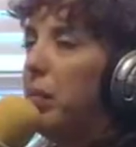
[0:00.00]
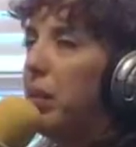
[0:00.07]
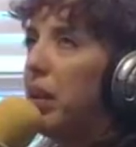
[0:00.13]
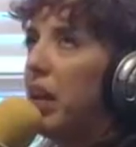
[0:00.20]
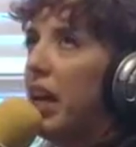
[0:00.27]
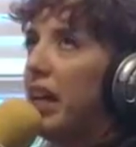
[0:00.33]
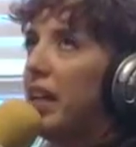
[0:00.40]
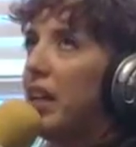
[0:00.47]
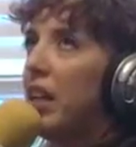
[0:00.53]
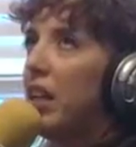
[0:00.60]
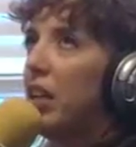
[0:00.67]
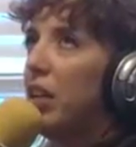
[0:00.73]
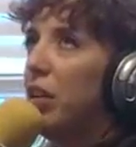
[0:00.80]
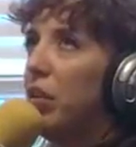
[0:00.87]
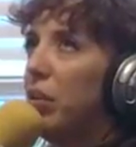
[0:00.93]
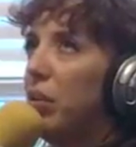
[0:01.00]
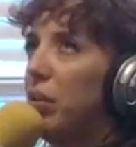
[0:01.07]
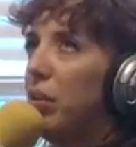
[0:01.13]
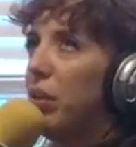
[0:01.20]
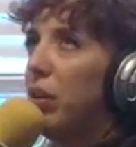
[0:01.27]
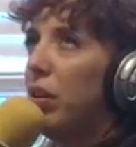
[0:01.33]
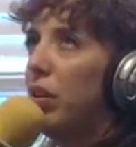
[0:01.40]
But like
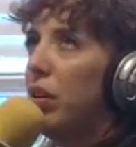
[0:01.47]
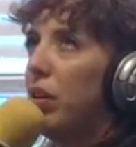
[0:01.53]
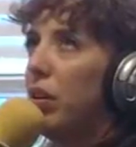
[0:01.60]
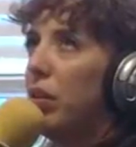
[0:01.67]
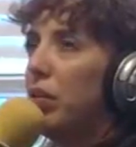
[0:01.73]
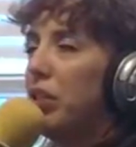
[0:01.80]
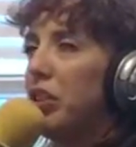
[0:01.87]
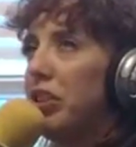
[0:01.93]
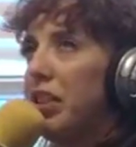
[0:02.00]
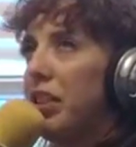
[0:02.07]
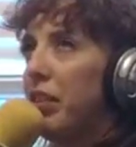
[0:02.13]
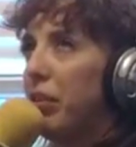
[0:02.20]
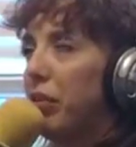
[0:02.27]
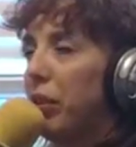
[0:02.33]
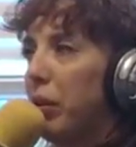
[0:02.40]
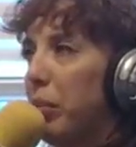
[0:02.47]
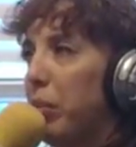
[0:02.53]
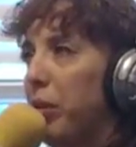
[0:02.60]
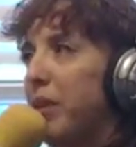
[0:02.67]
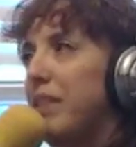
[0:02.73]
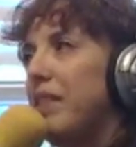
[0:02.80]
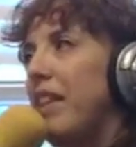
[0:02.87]
she's not even really a
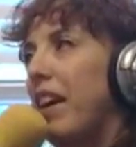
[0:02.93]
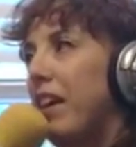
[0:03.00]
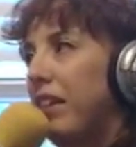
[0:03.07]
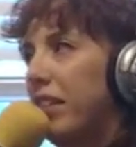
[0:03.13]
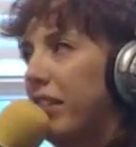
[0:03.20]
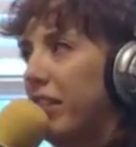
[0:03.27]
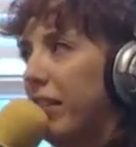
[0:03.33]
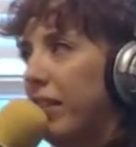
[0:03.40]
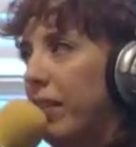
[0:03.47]
princess. She's